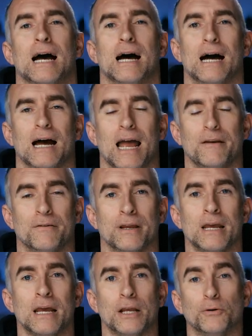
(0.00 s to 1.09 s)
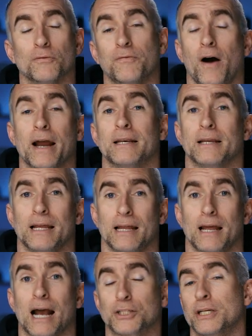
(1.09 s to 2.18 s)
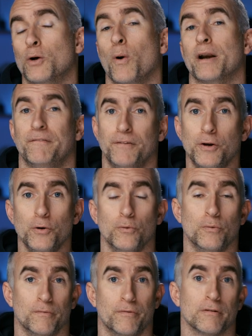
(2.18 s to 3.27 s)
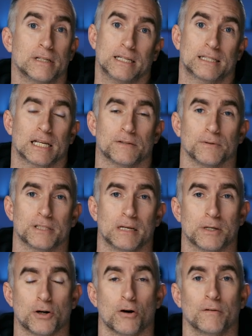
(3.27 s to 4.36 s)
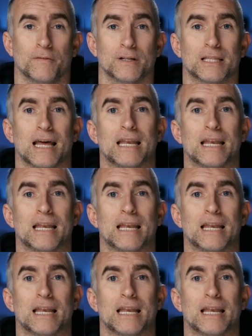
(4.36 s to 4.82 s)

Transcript: And you'll find actually quite a few very successful cinematographers